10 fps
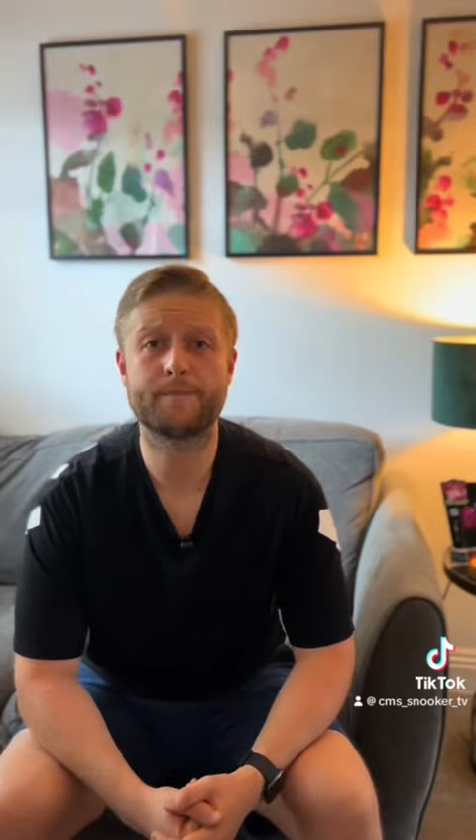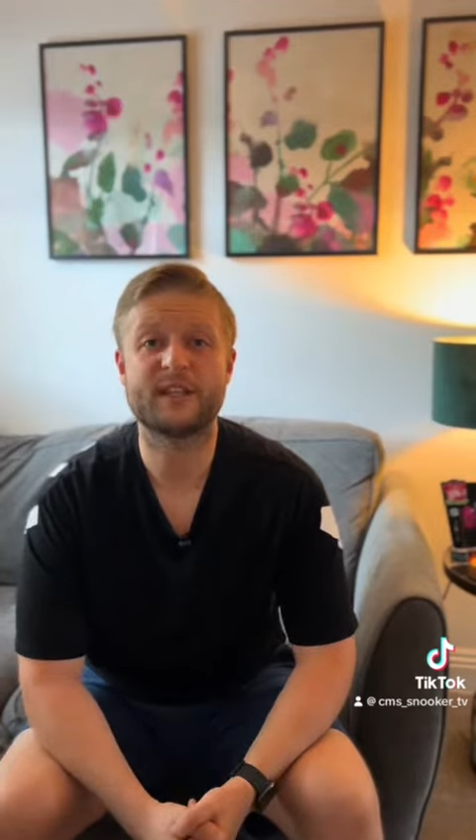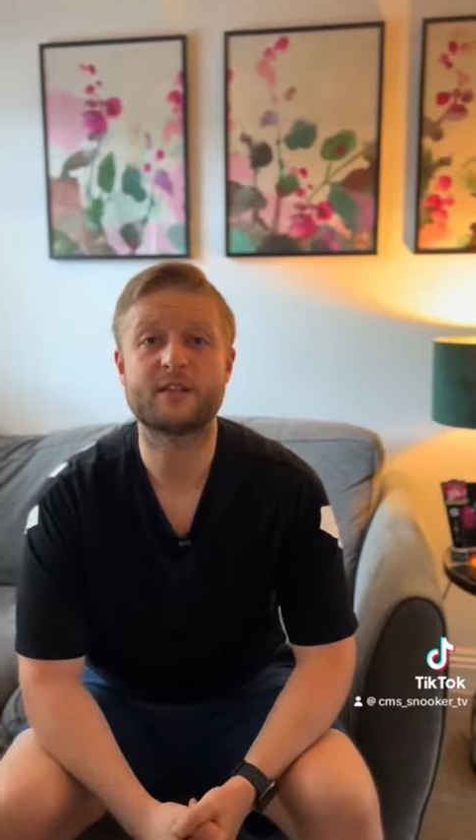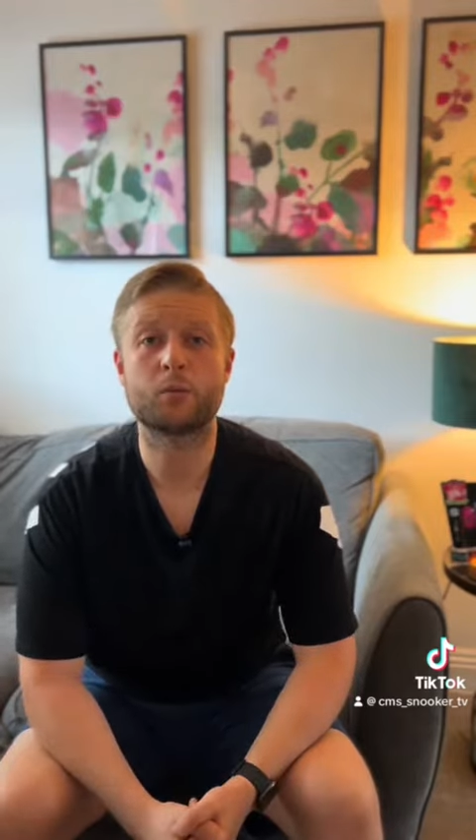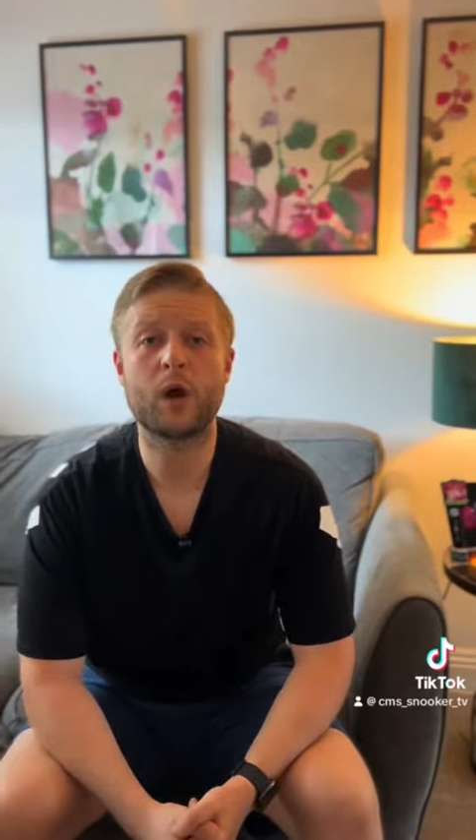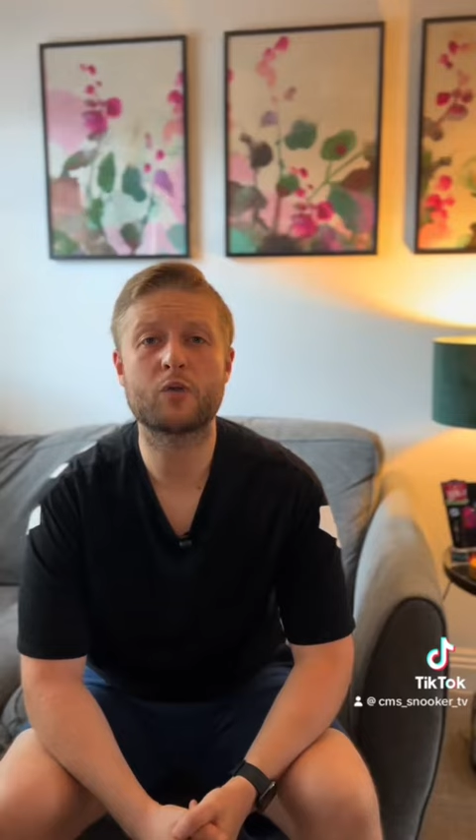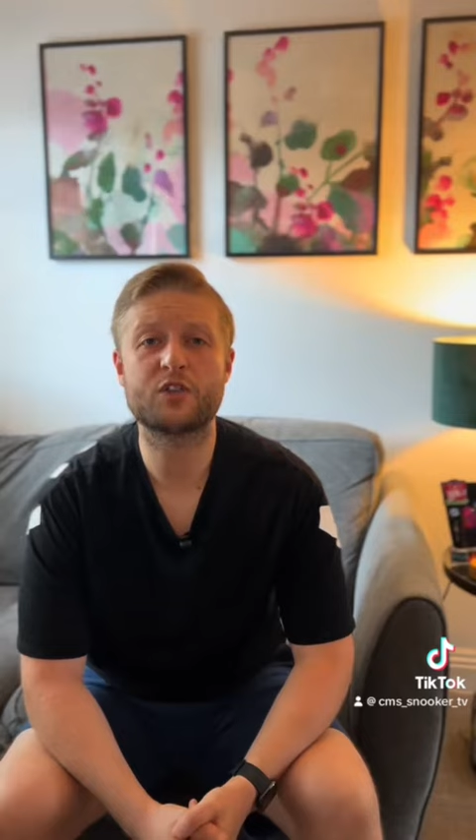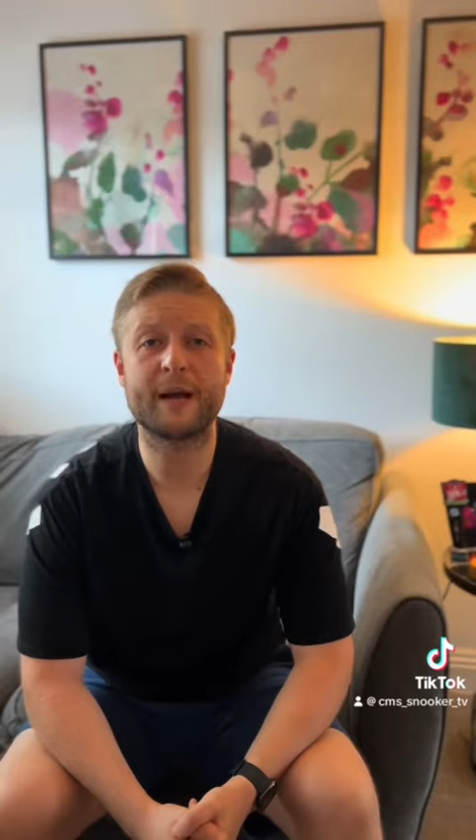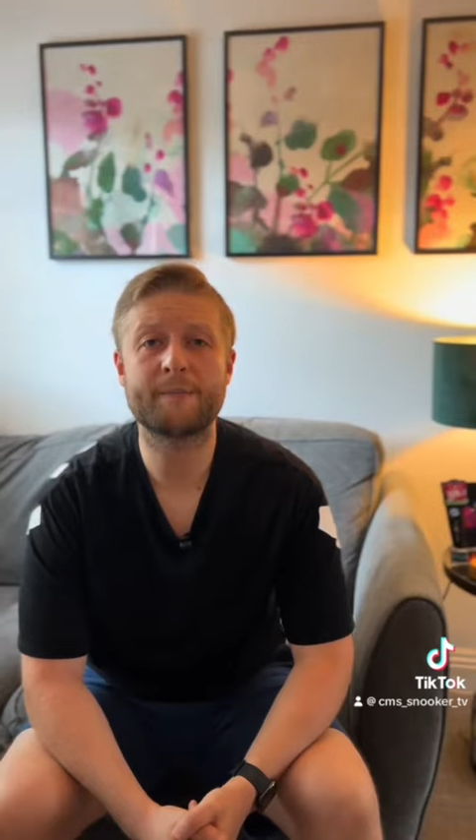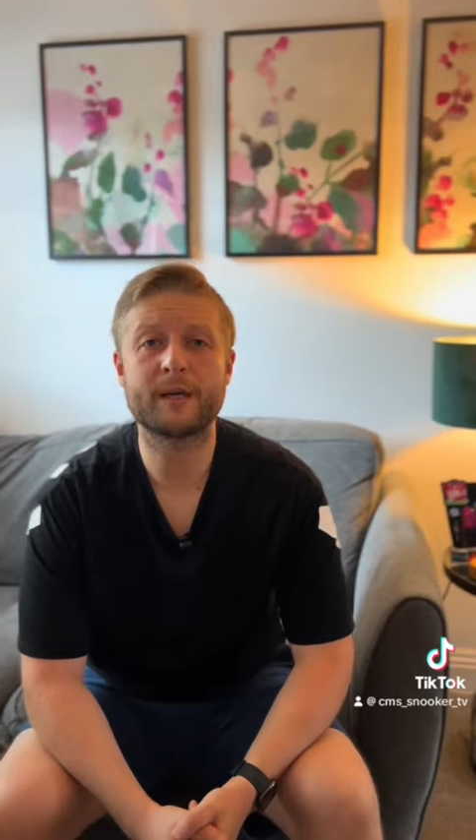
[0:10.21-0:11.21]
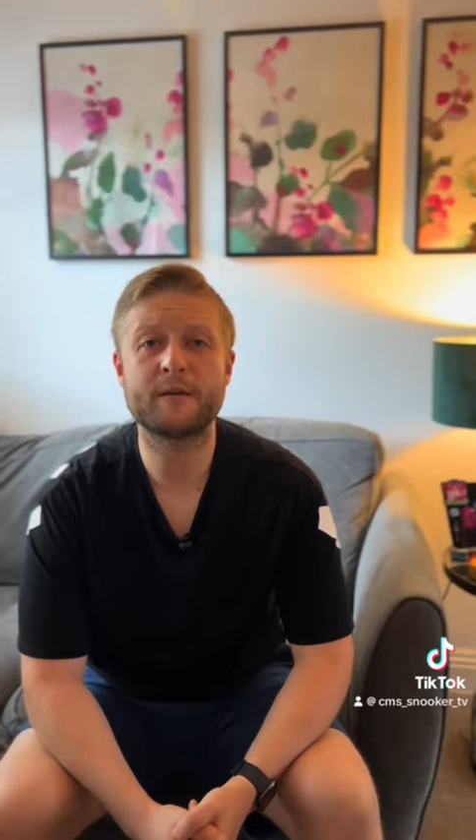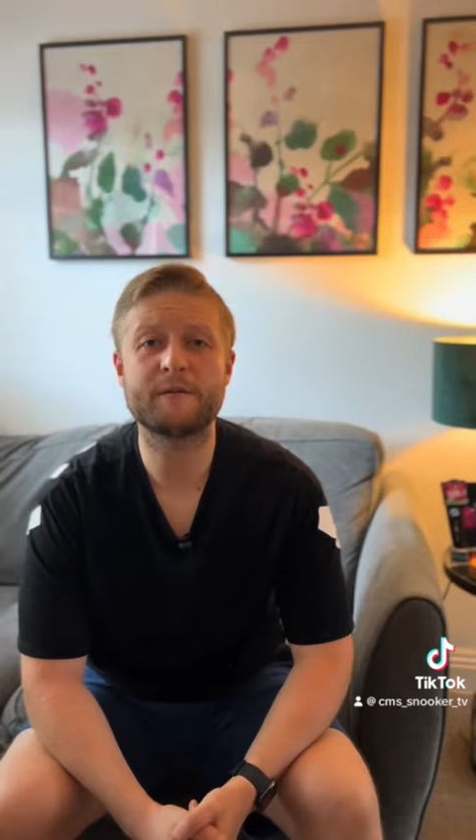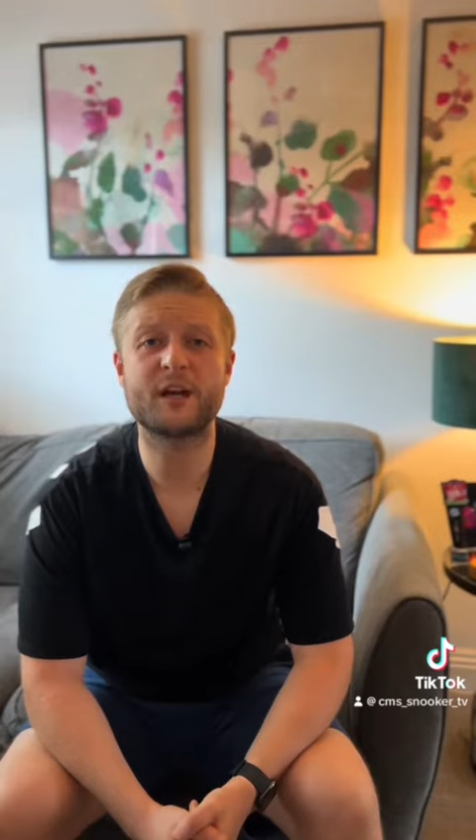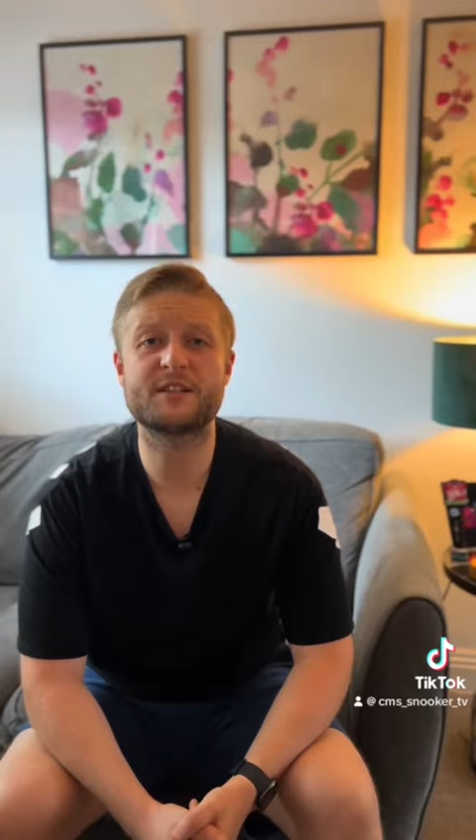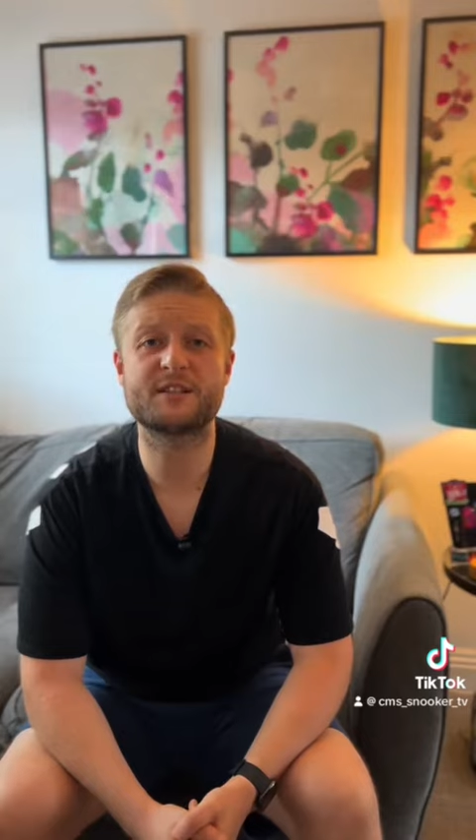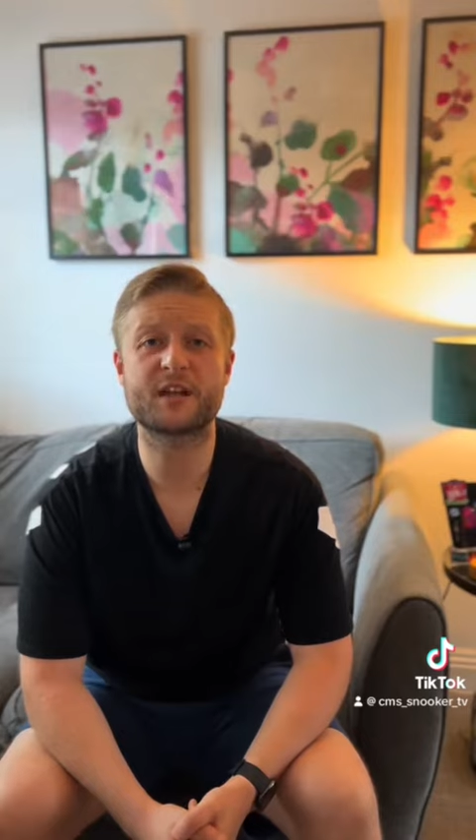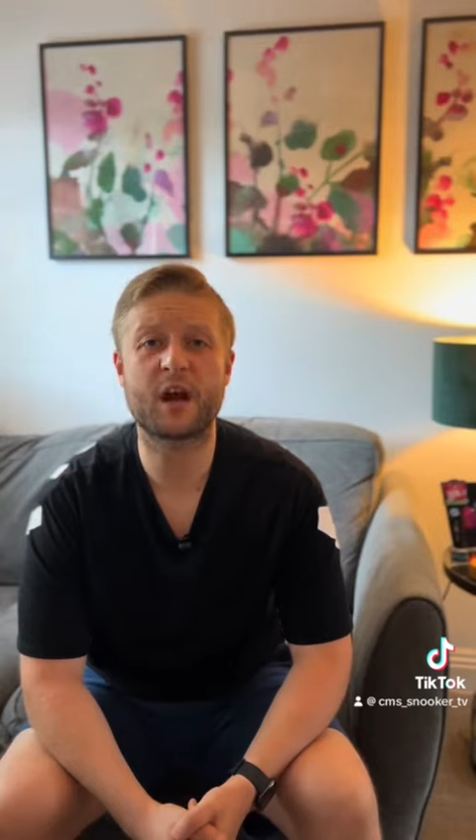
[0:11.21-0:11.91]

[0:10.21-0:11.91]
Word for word: It's the world champion versus the